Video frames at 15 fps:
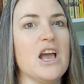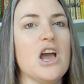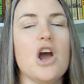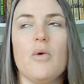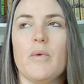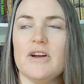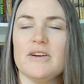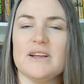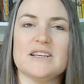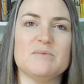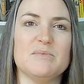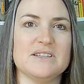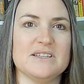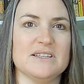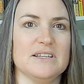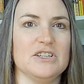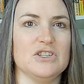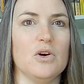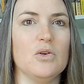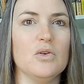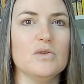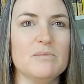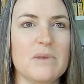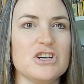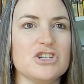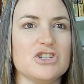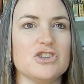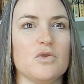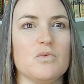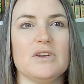We aren't explicitly told much,
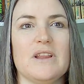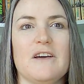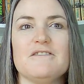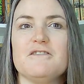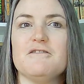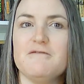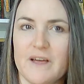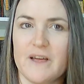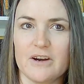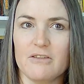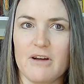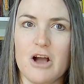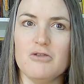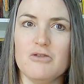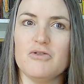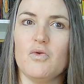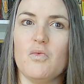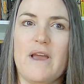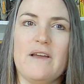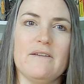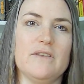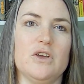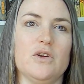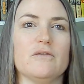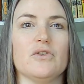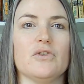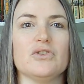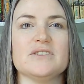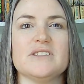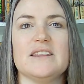so we're left to fetter out the way of the
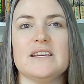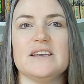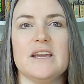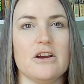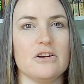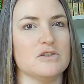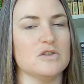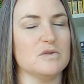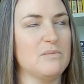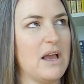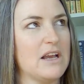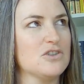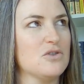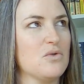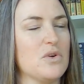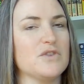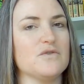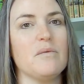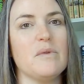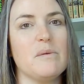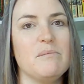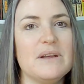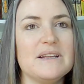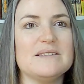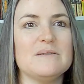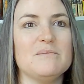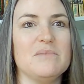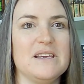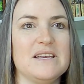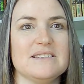universe and the characters' backstories from the bits and
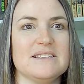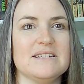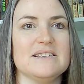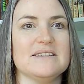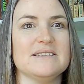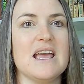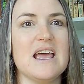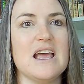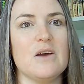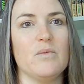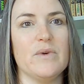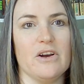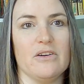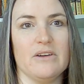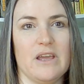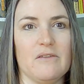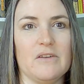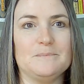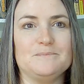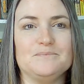pieces we are given.